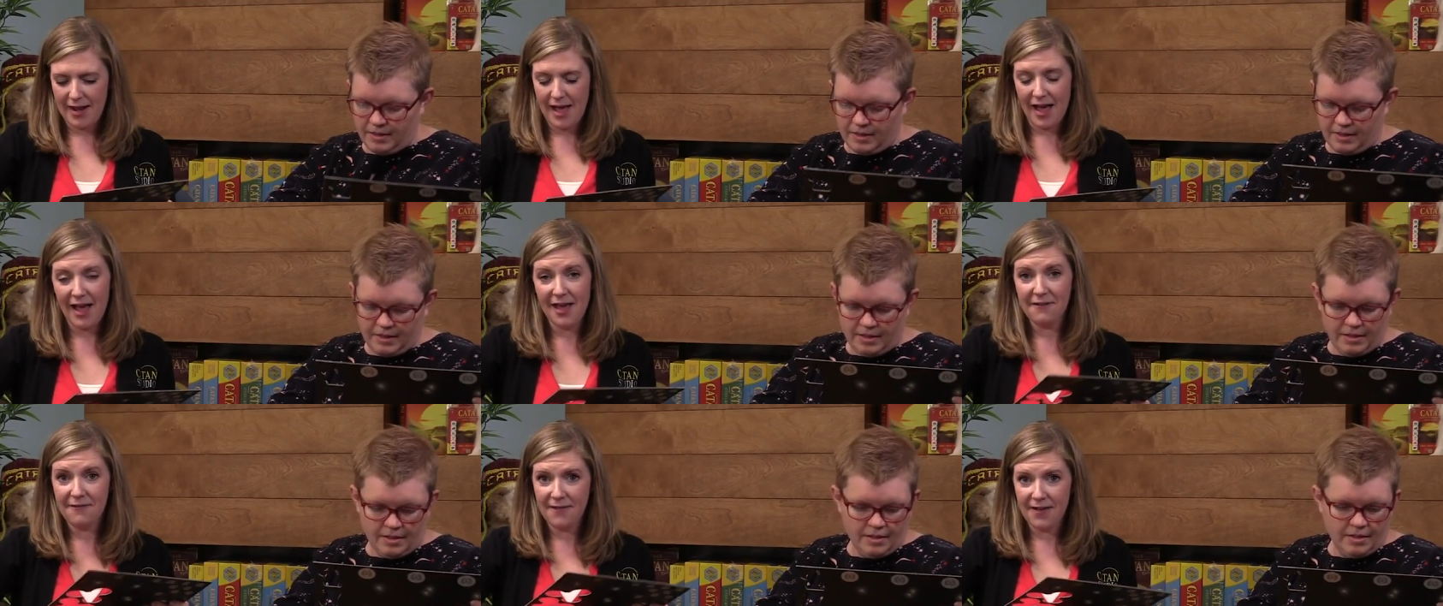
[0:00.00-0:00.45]

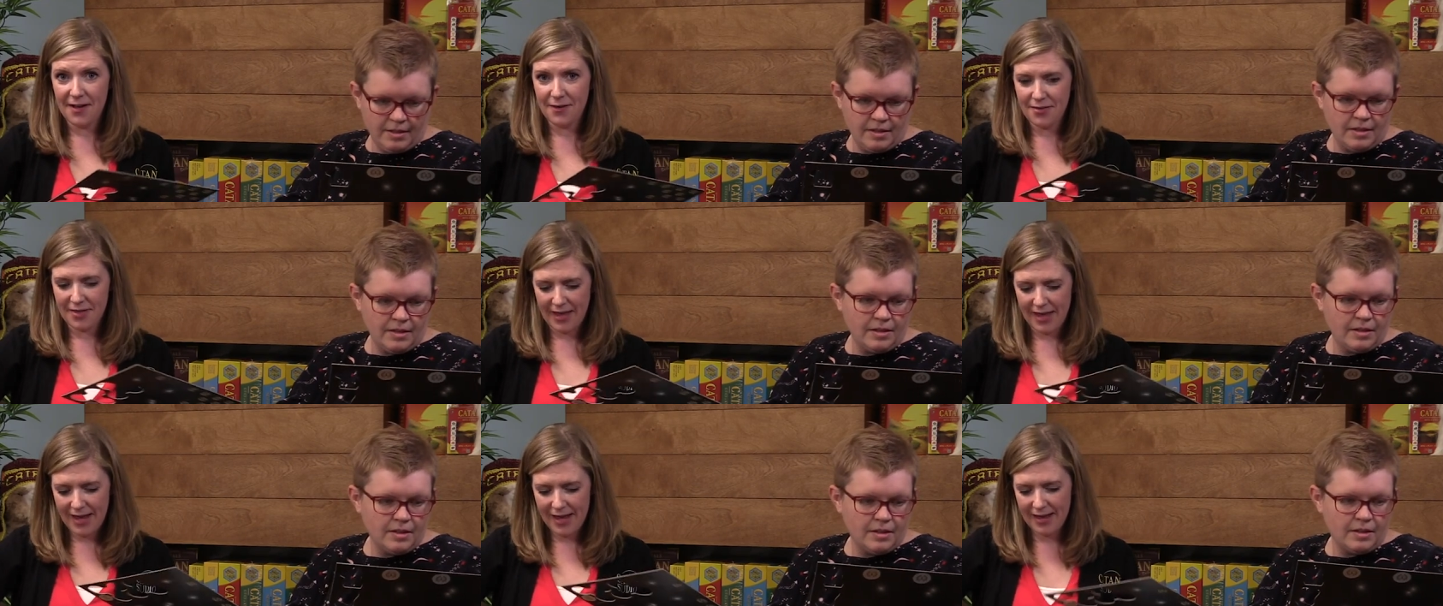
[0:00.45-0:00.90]
Speaker 1: I
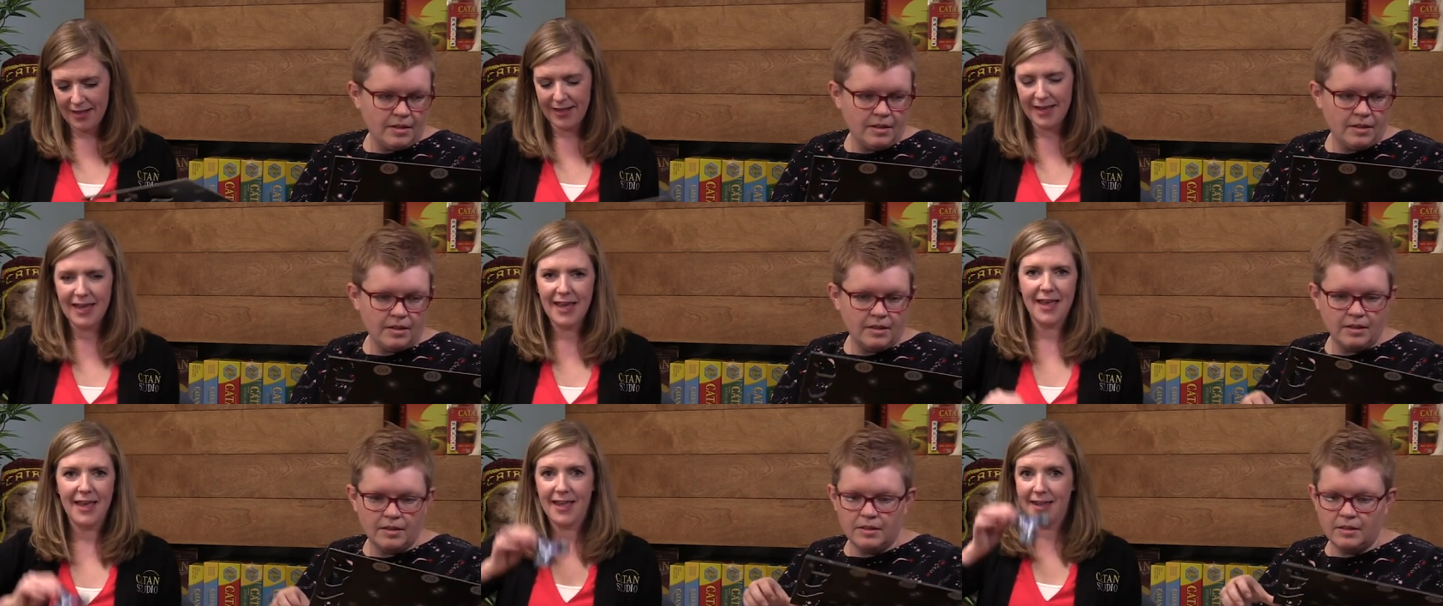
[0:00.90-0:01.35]
found the
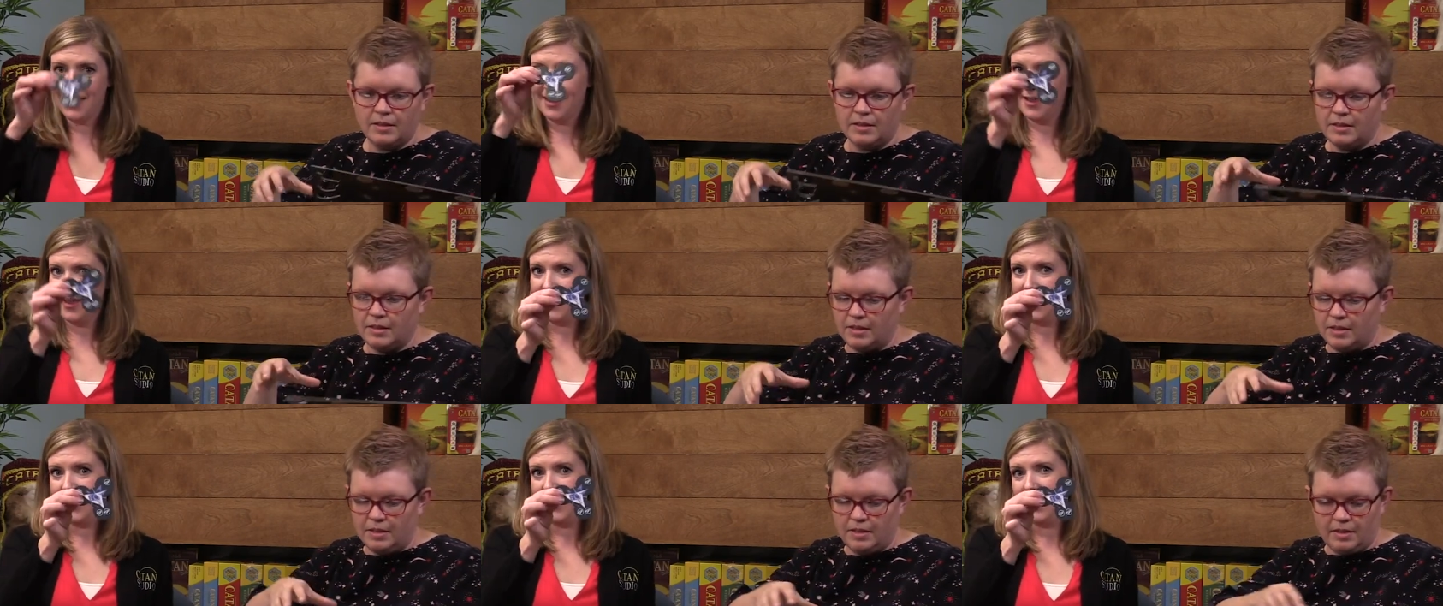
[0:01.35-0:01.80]
alien
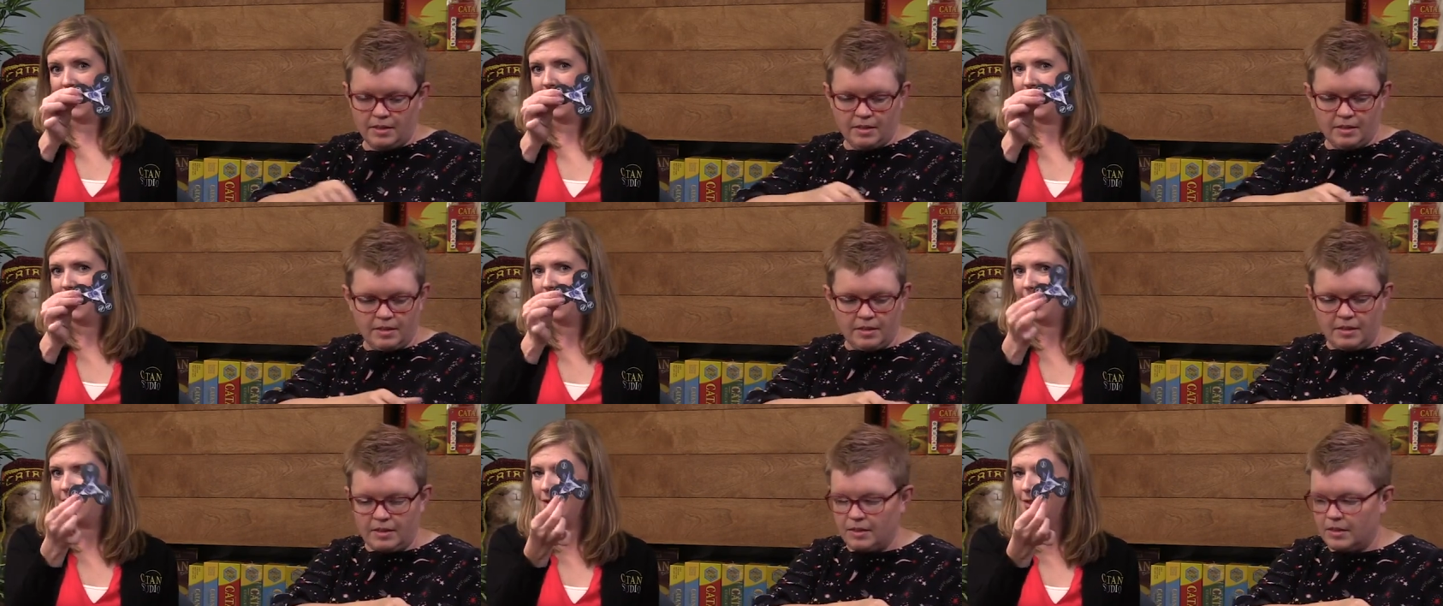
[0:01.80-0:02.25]

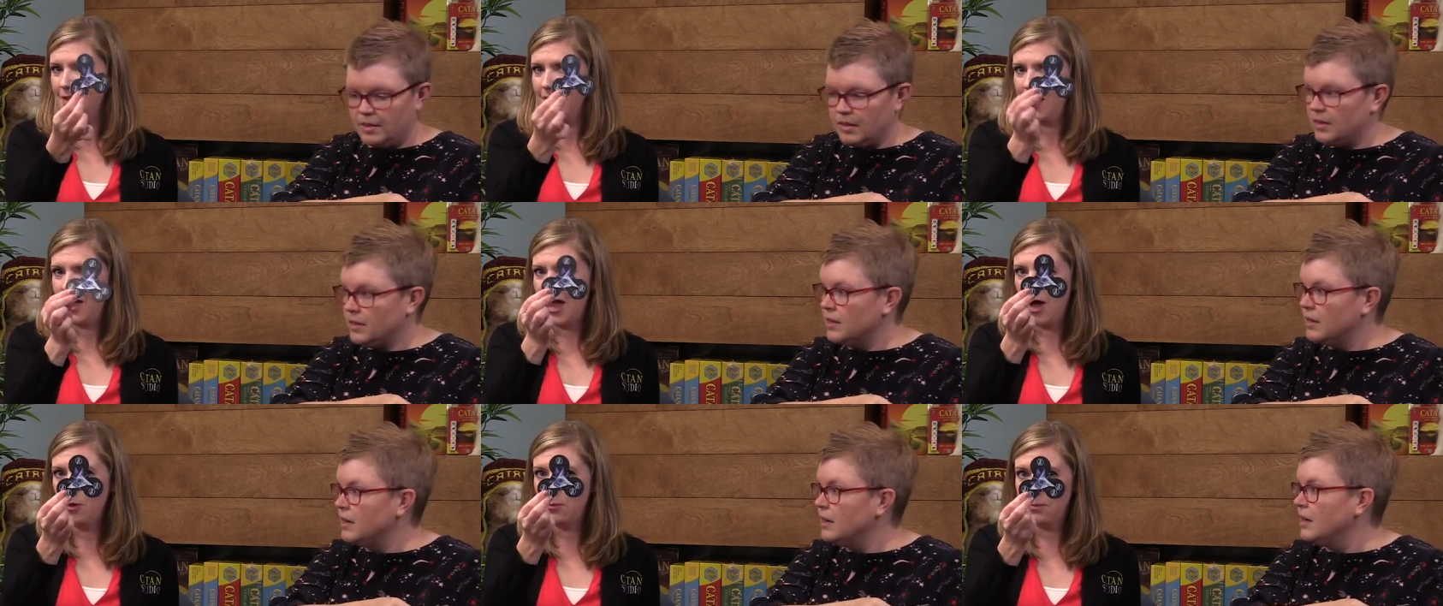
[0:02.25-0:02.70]

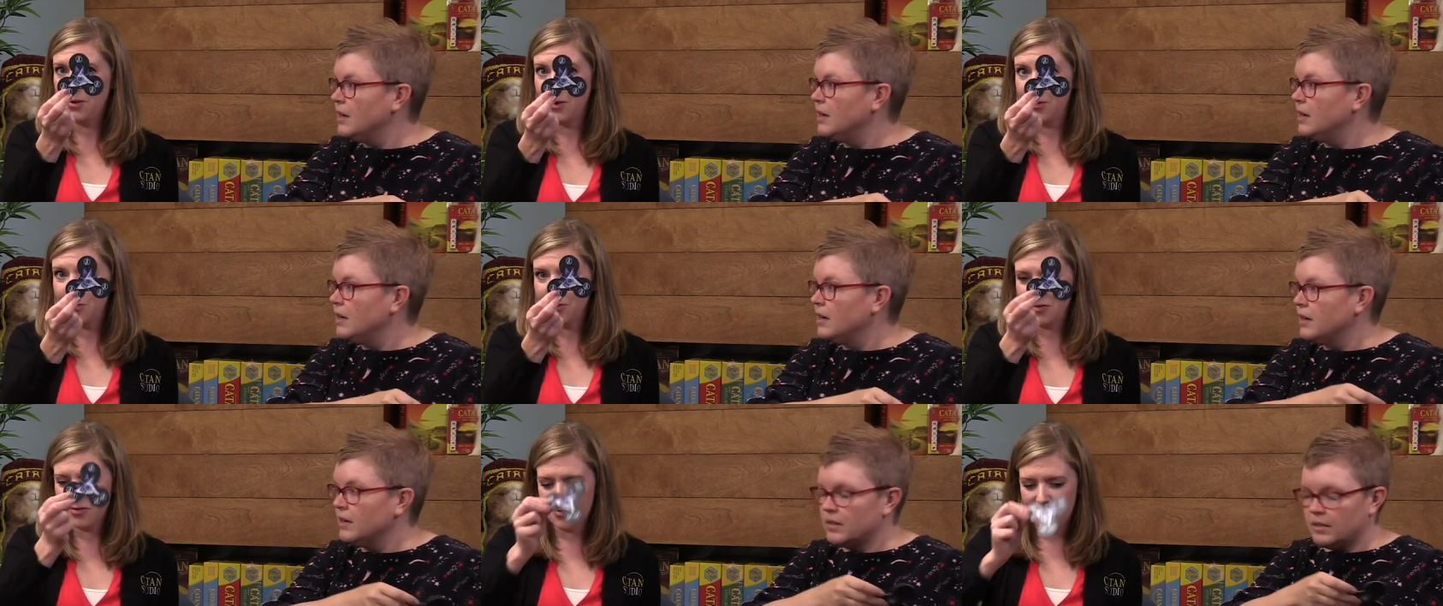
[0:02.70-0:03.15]

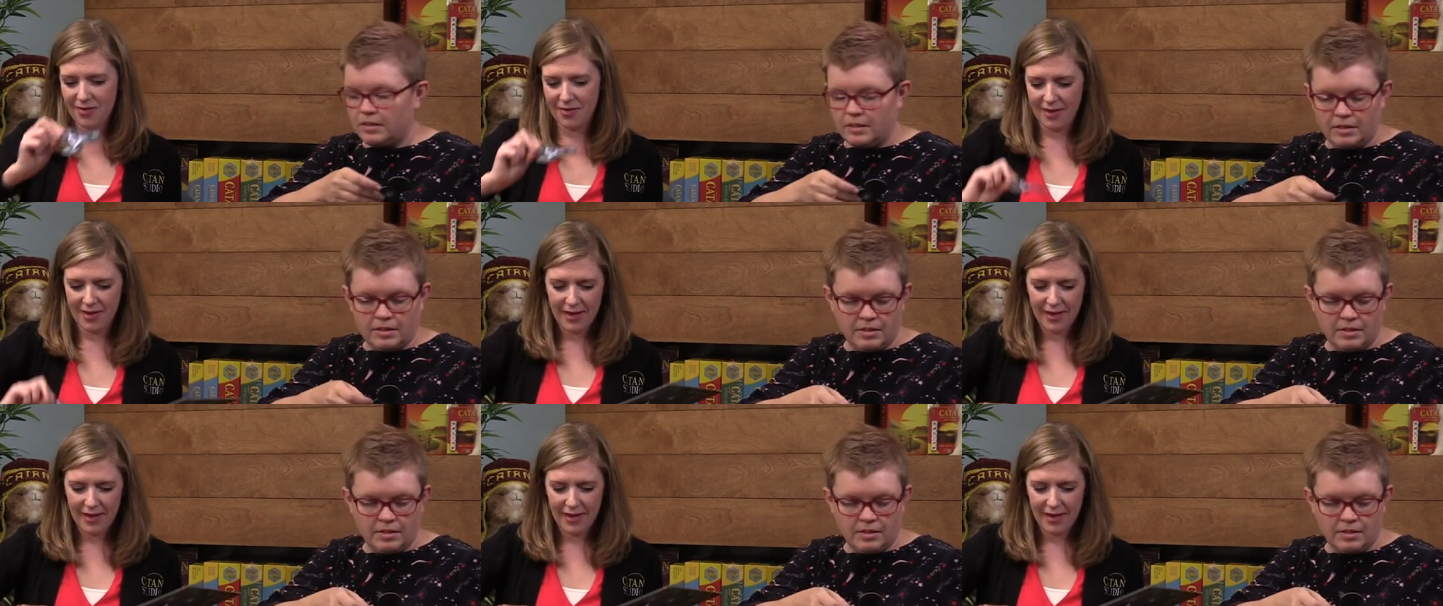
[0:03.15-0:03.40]
outposts